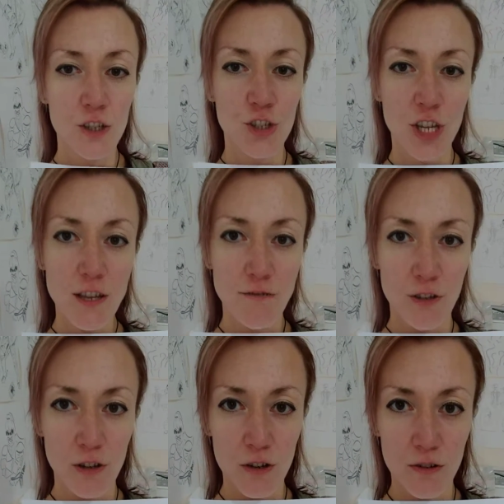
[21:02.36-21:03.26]
G for
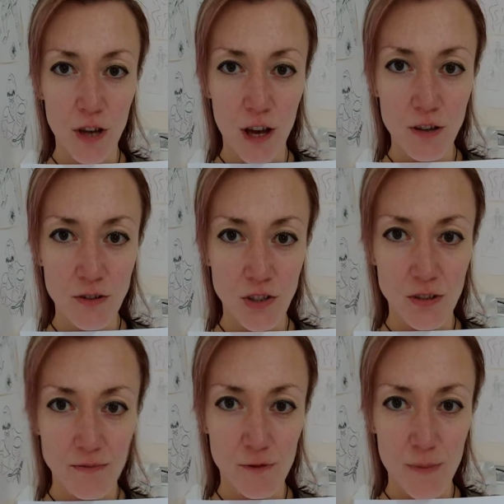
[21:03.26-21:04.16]
glucose
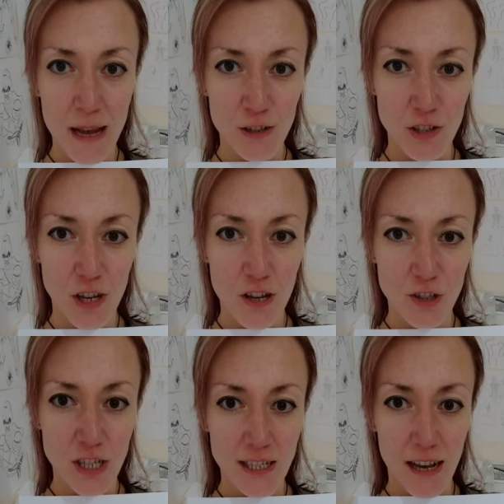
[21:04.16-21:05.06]
from our
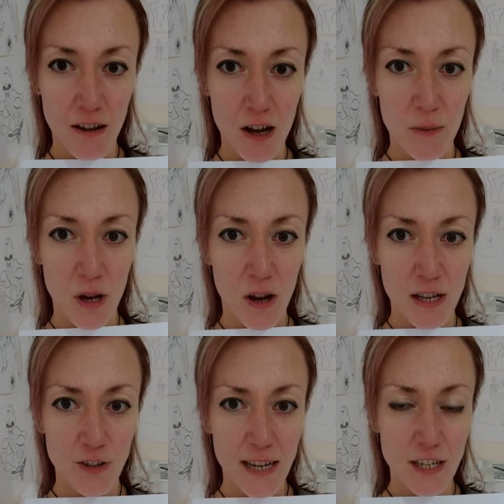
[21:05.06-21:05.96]
starches, our
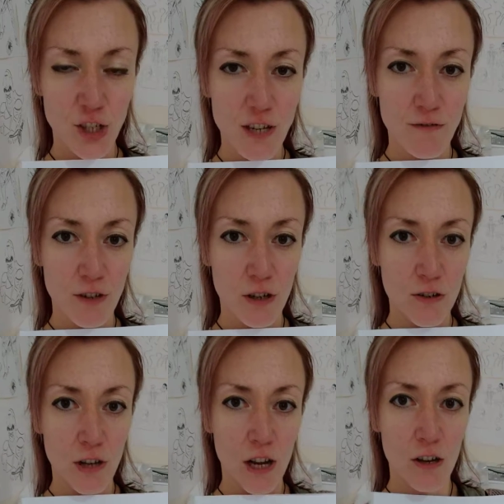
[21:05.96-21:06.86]
carbohydrate, G for
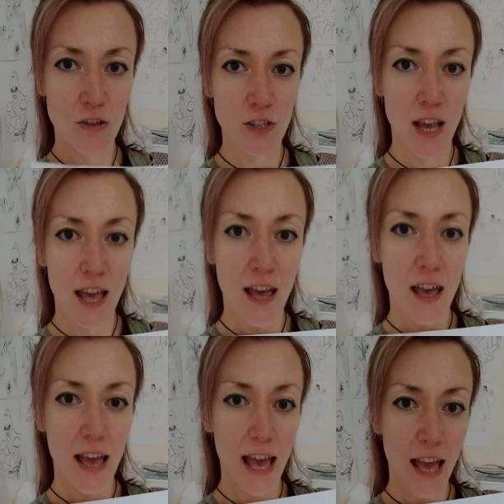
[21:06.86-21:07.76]
glucose,
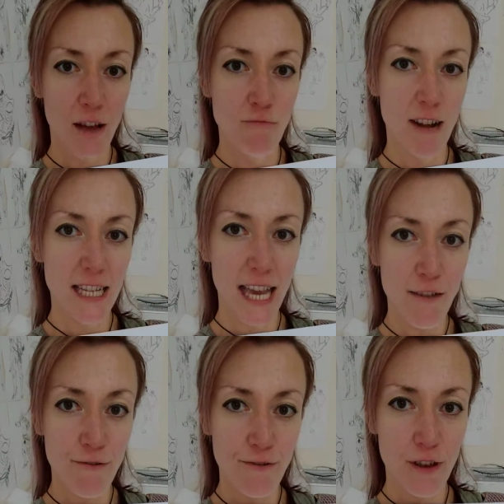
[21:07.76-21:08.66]
red
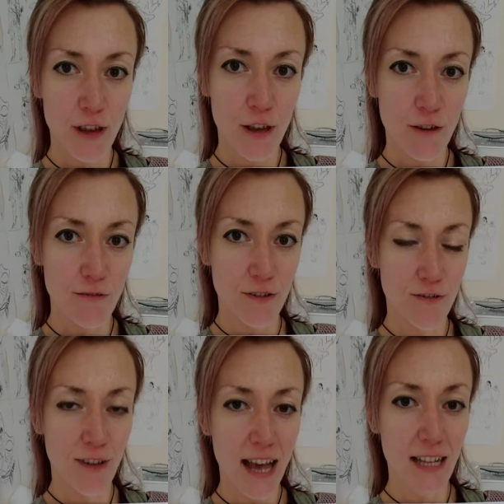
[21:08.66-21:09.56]
F for
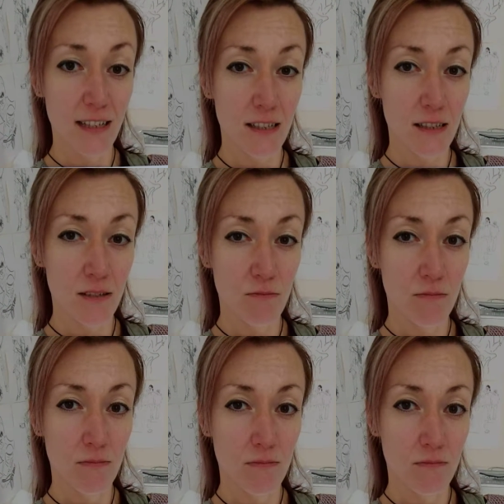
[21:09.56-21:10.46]
fats.
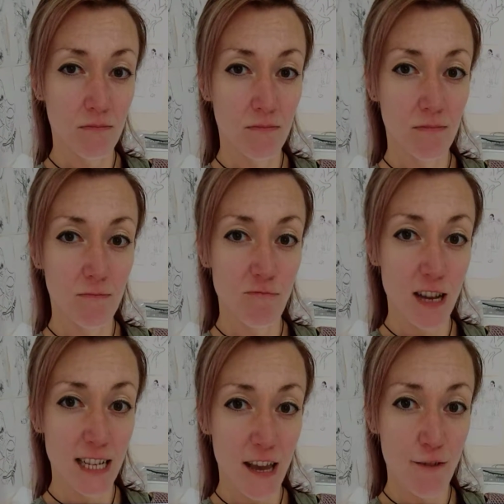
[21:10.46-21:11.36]

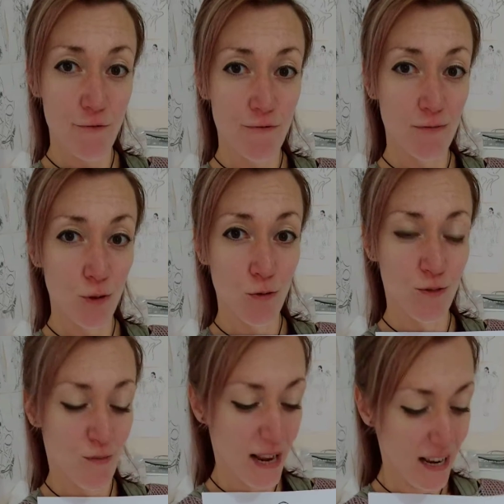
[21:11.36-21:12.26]
Red F look
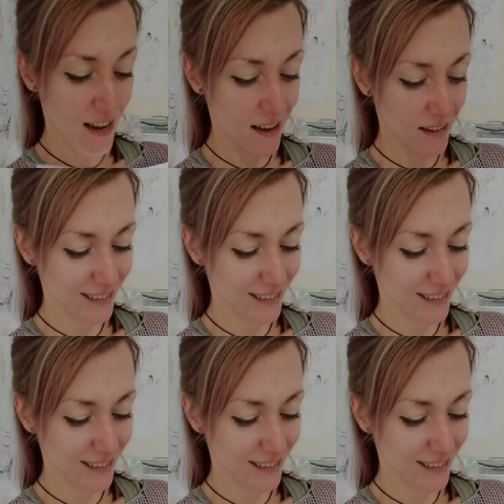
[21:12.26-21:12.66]
familiar?